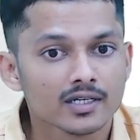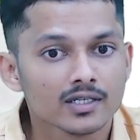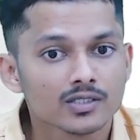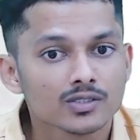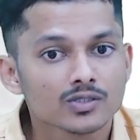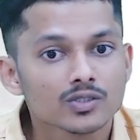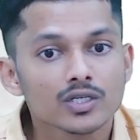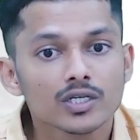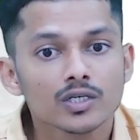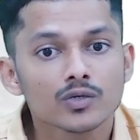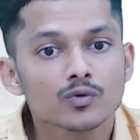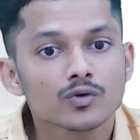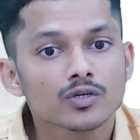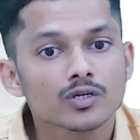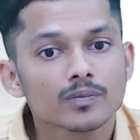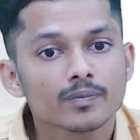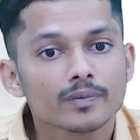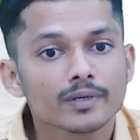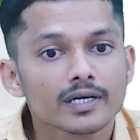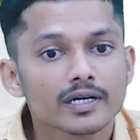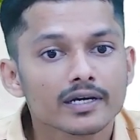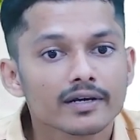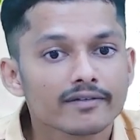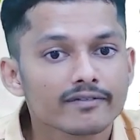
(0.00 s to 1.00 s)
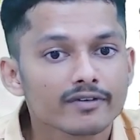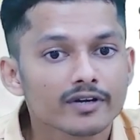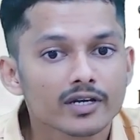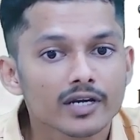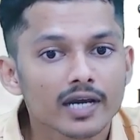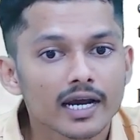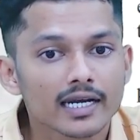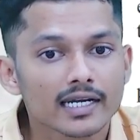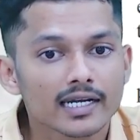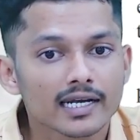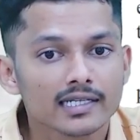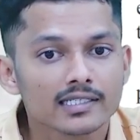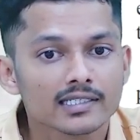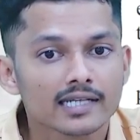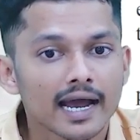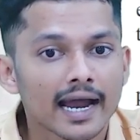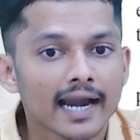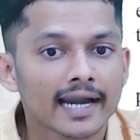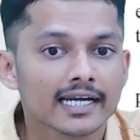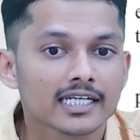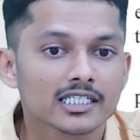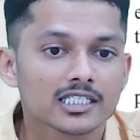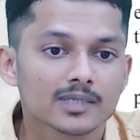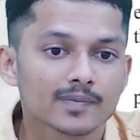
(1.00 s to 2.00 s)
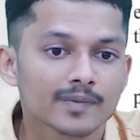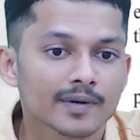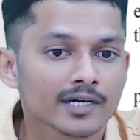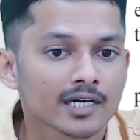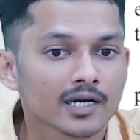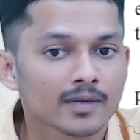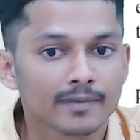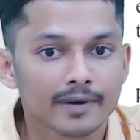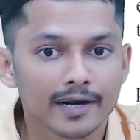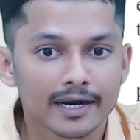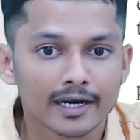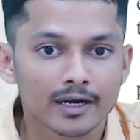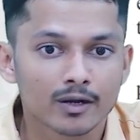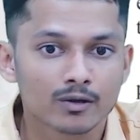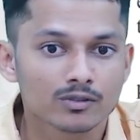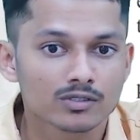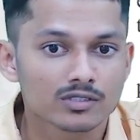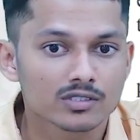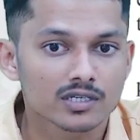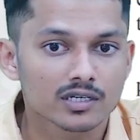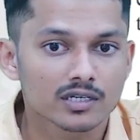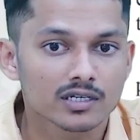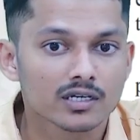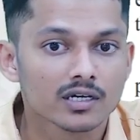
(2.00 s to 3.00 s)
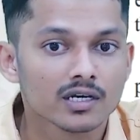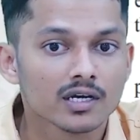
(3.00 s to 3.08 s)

so it won't be giving an anticipated breakdowns then.